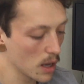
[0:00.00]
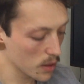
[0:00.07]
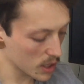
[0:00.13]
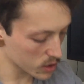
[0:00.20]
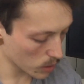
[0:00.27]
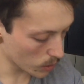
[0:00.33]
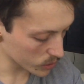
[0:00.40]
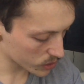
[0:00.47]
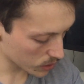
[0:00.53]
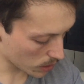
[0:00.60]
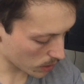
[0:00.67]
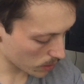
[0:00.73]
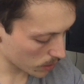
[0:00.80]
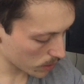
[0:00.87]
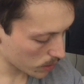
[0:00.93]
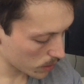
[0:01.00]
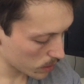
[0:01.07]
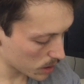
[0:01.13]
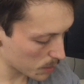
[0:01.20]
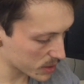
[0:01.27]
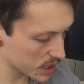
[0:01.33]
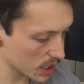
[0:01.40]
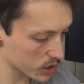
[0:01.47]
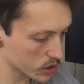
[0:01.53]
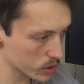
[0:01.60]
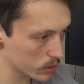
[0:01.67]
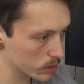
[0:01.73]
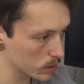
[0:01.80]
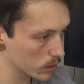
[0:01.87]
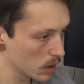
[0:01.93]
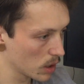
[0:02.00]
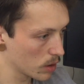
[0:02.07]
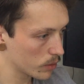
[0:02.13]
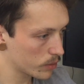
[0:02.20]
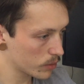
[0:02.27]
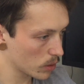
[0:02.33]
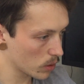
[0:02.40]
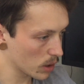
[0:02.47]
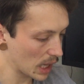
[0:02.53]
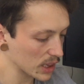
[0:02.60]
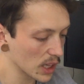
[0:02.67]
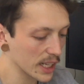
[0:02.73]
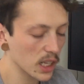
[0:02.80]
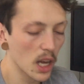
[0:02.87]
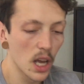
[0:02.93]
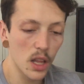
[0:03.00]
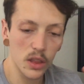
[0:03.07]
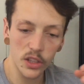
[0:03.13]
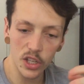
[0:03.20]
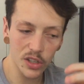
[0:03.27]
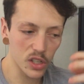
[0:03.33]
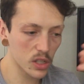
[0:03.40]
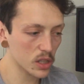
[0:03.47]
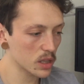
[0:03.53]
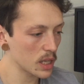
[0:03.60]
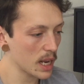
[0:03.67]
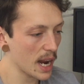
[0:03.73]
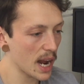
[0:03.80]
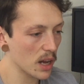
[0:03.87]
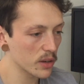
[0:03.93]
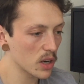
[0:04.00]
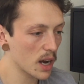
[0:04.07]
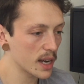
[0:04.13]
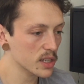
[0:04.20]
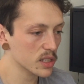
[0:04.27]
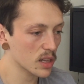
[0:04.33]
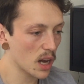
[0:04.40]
There's also the potential for like just how nice